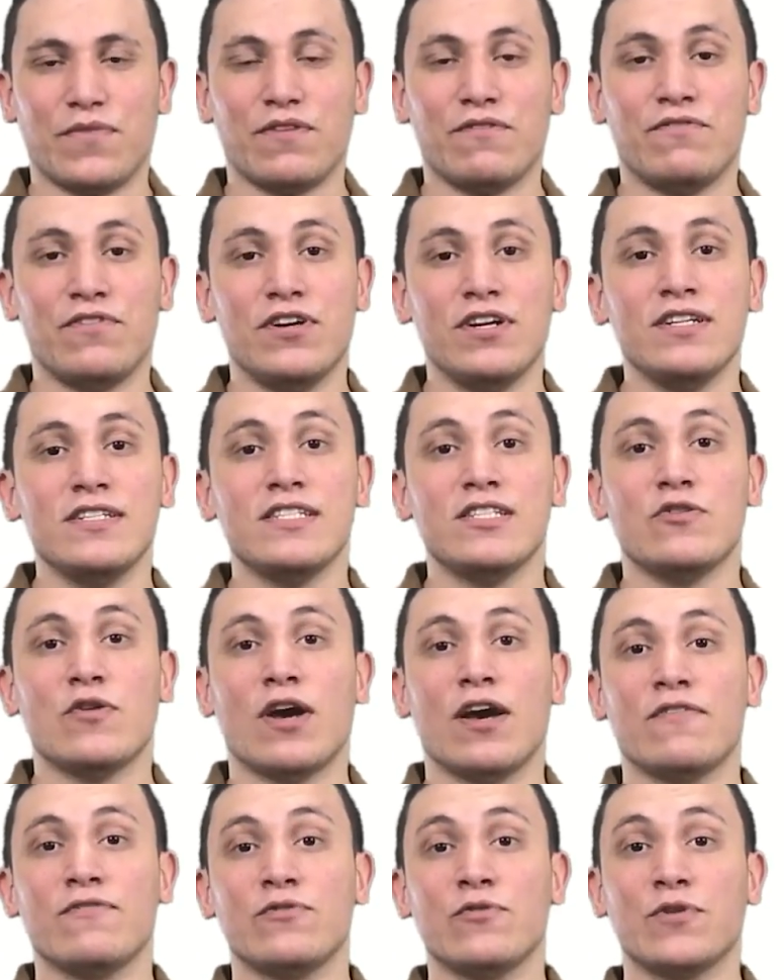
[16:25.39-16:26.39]
First, you
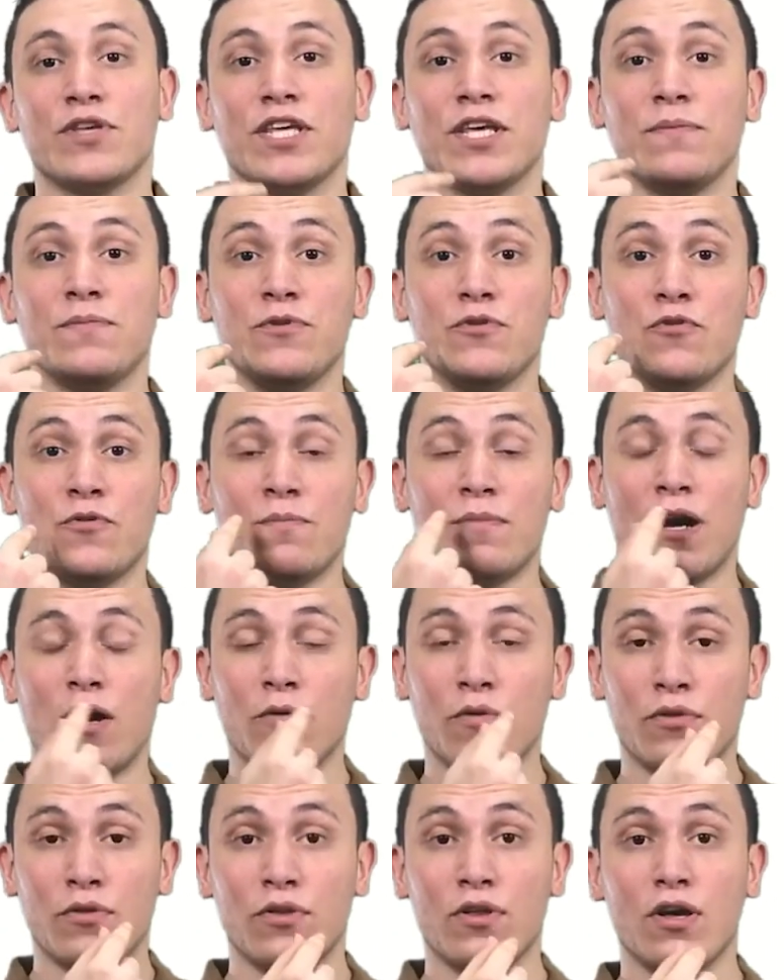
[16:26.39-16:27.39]
have to keep your
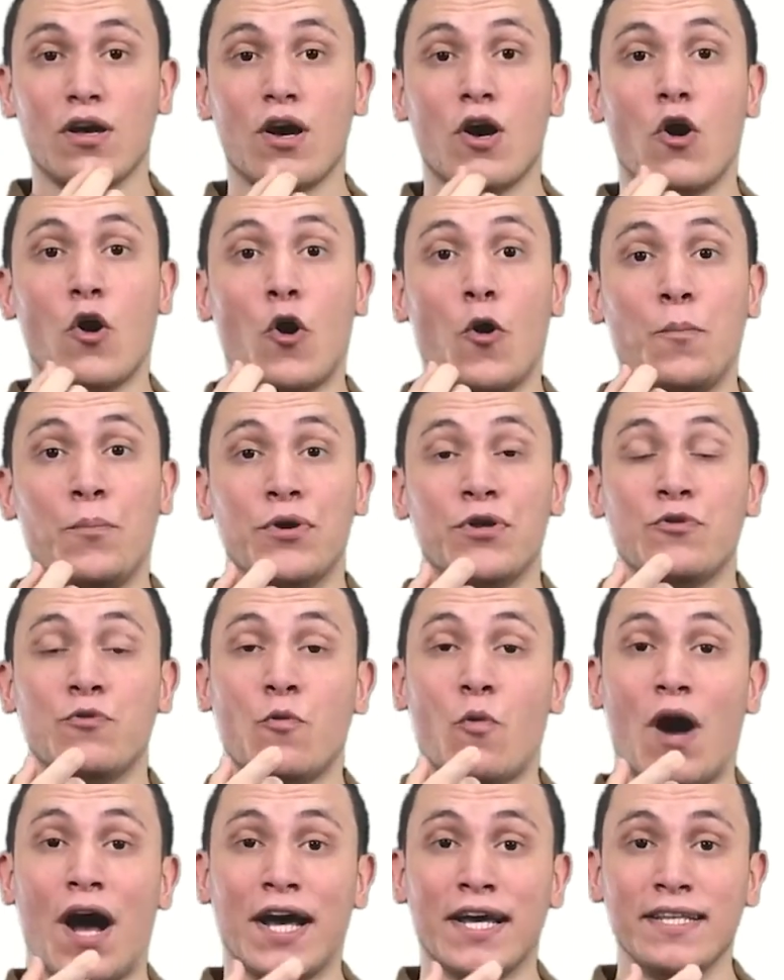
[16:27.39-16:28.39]
mouth open
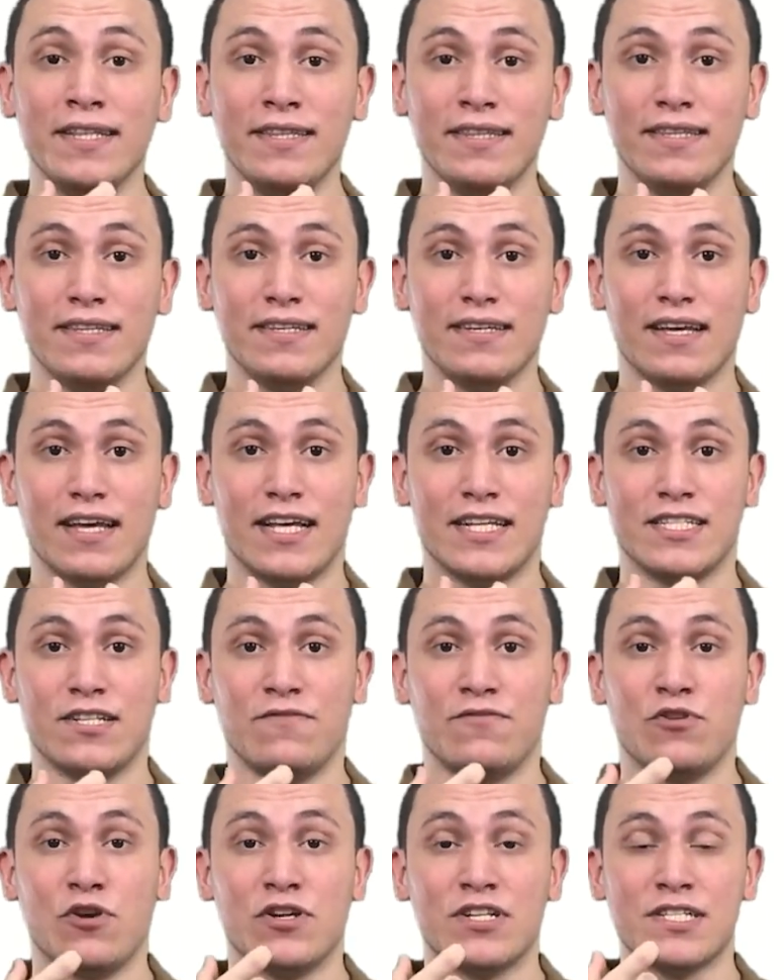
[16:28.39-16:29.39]
wide, as
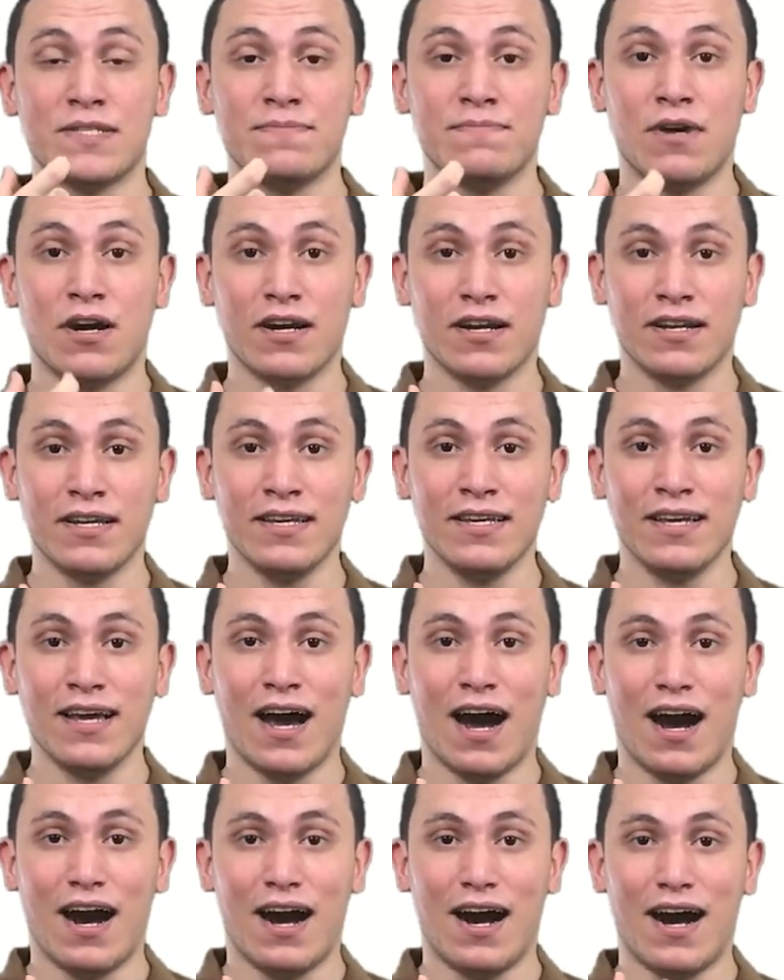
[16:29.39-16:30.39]
if you are
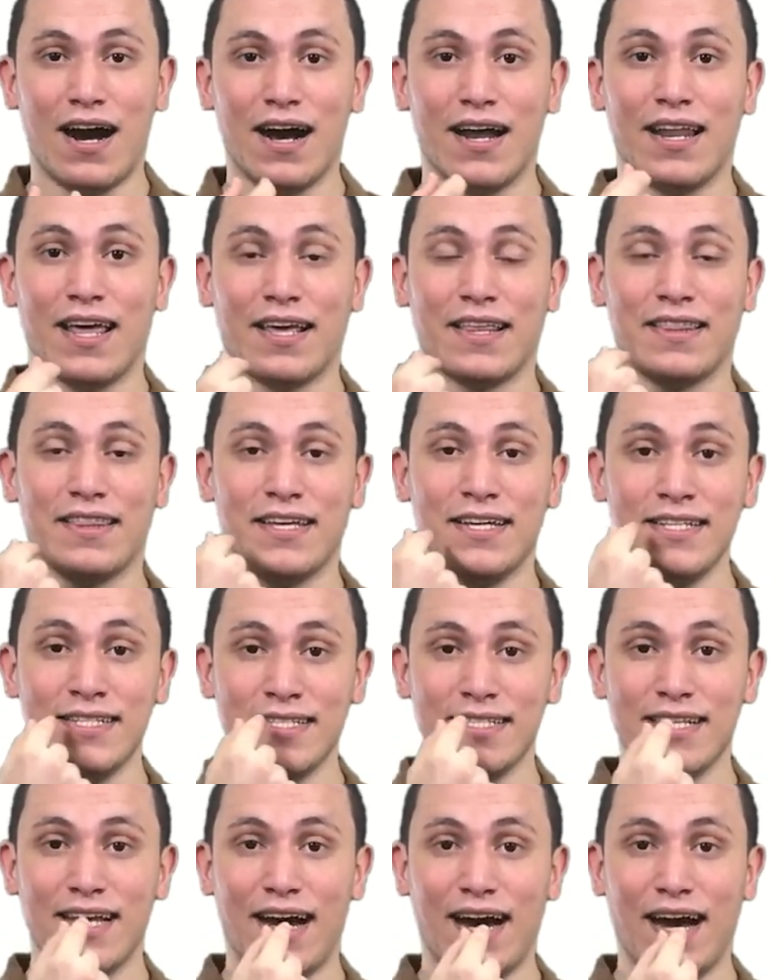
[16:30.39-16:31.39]
smiling, like this.